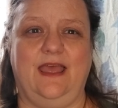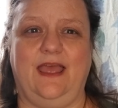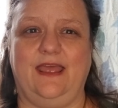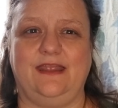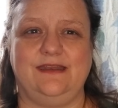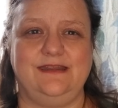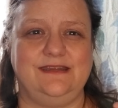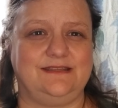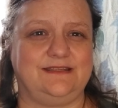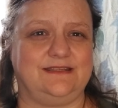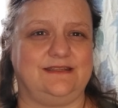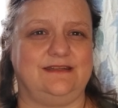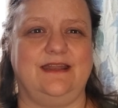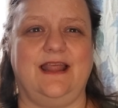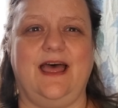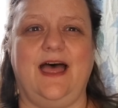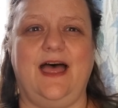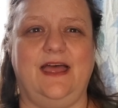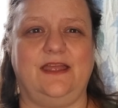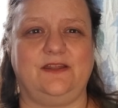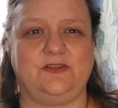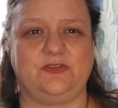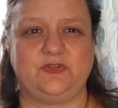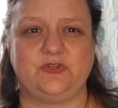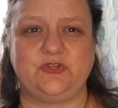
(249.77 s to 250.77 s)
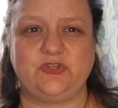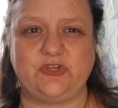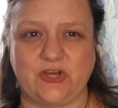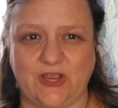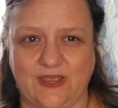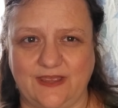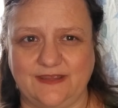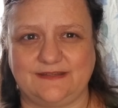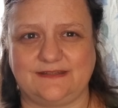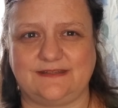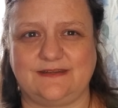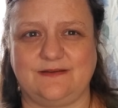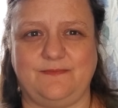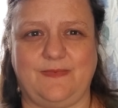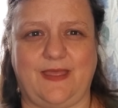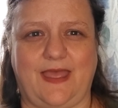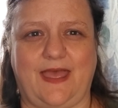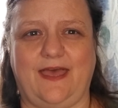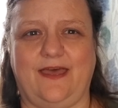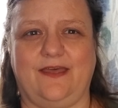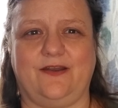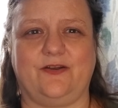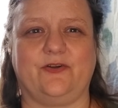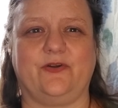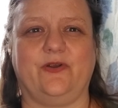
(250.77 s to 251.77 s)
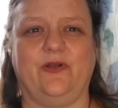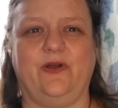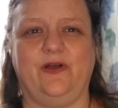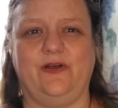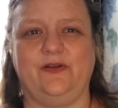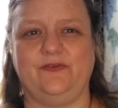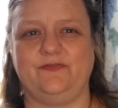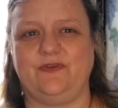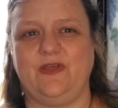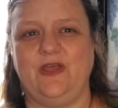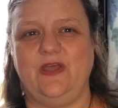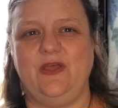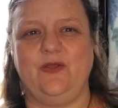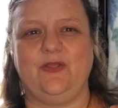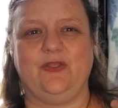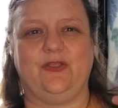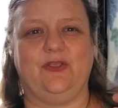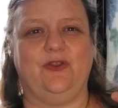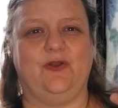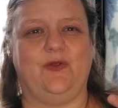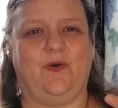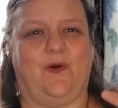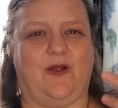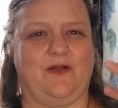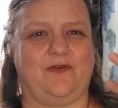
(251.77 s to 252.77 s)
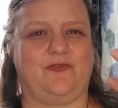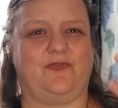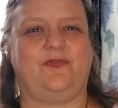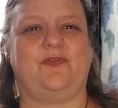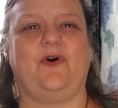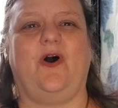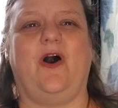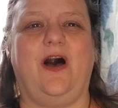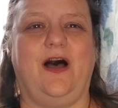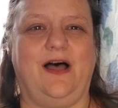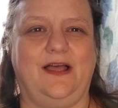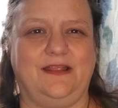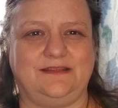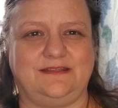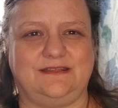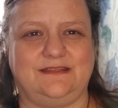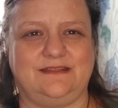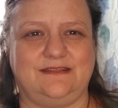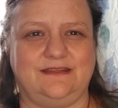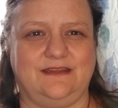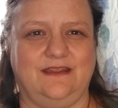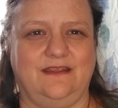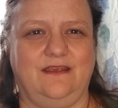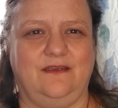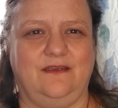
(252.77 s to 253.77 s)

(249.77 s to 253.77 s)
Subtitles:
And it's not just a matter of, our thoughts